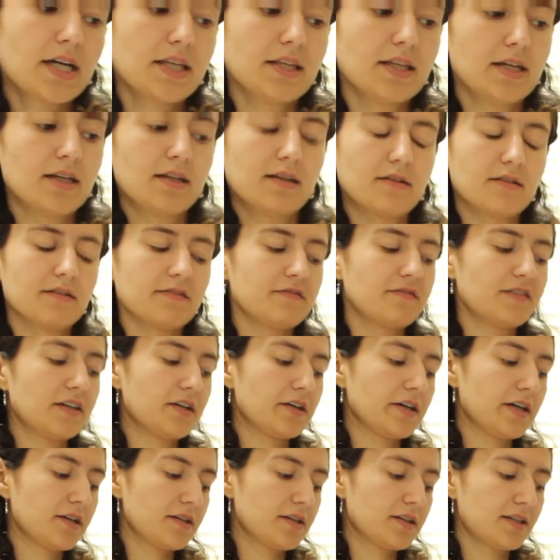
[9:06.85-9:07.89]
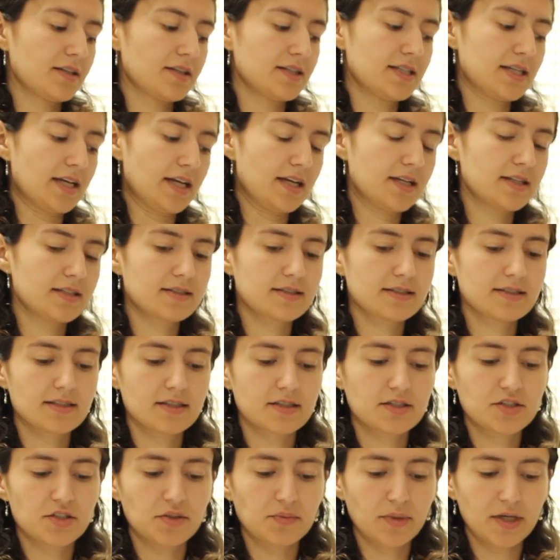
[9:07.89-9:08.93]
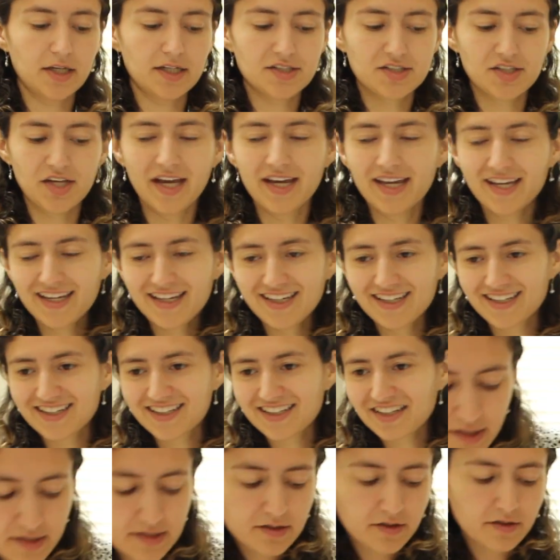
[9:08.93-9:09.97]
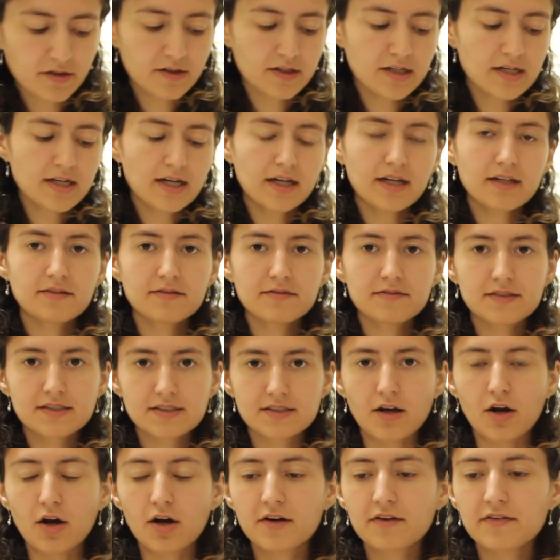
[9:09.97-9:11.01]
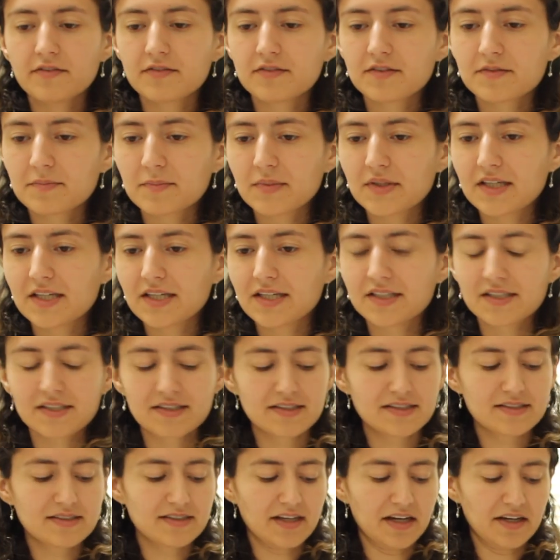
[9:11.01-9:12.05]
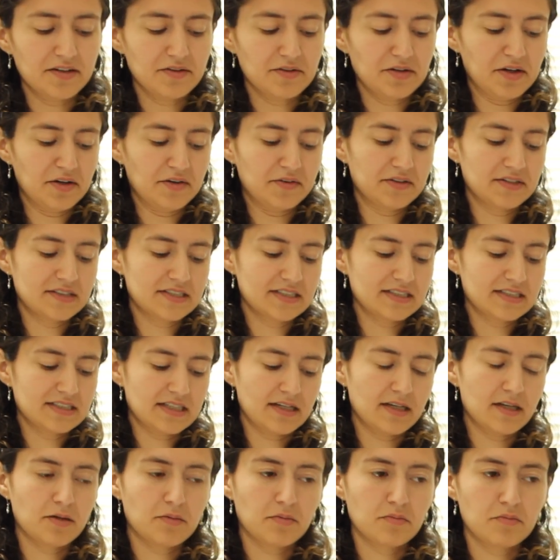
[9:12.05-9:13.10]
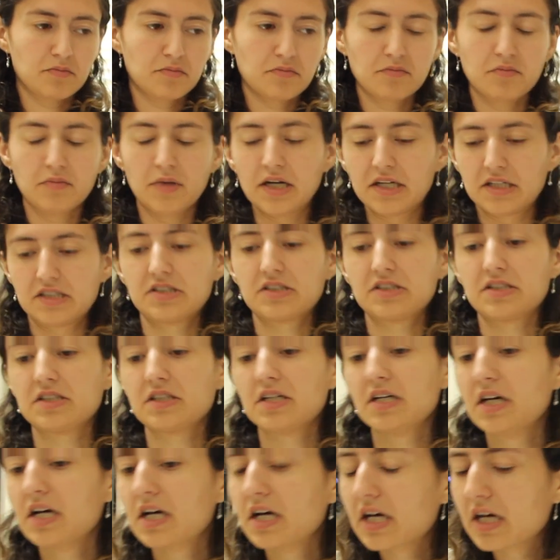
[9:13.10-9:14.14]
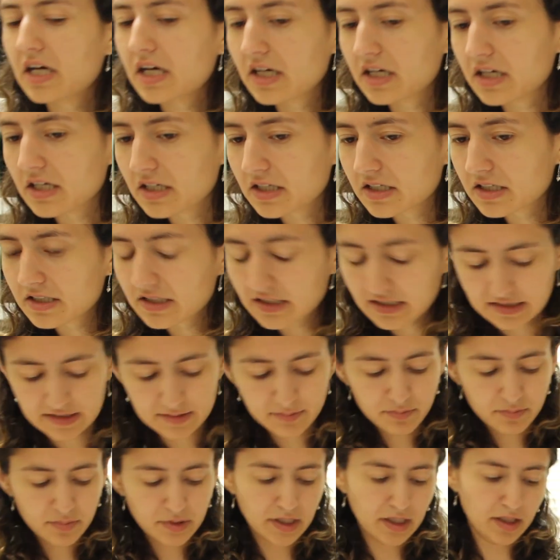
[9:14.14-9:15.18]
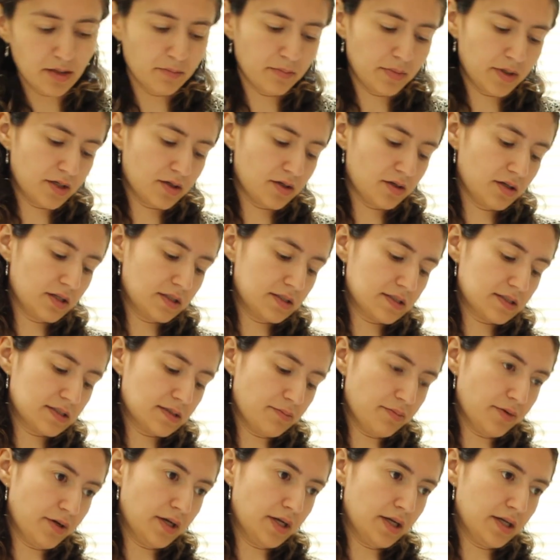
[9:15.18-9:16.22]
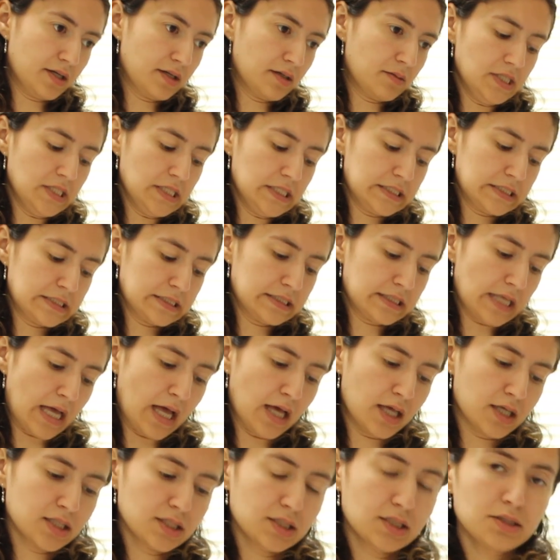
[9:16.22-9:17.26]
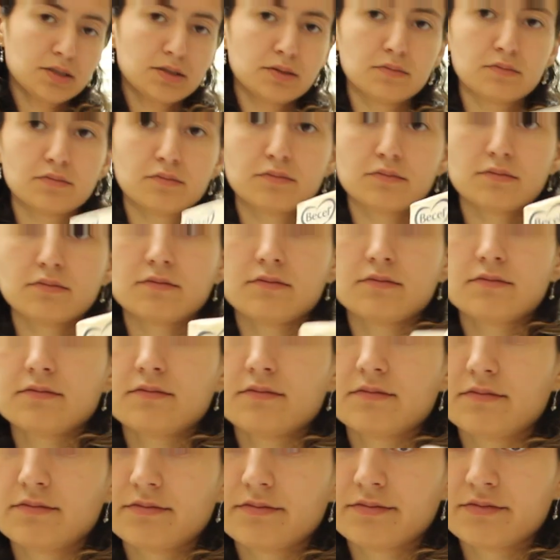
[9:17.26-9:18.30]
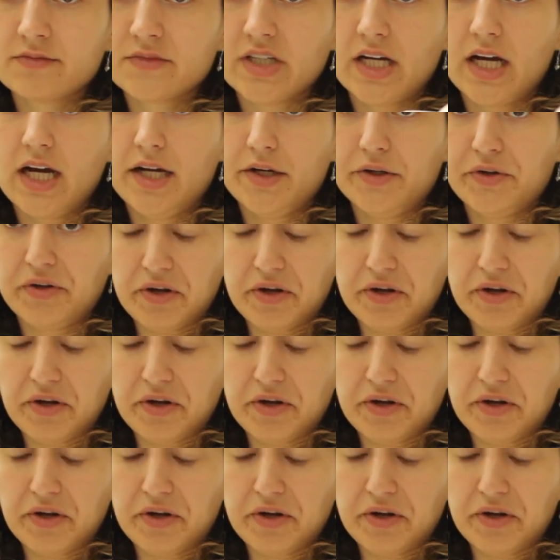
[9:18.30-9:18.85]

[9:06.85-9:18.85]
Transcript: and then I'll figure out the date situation. It's already kind of soft because, I don't know, it didn't take much. It's plant butter. It's the brand we sell. I don't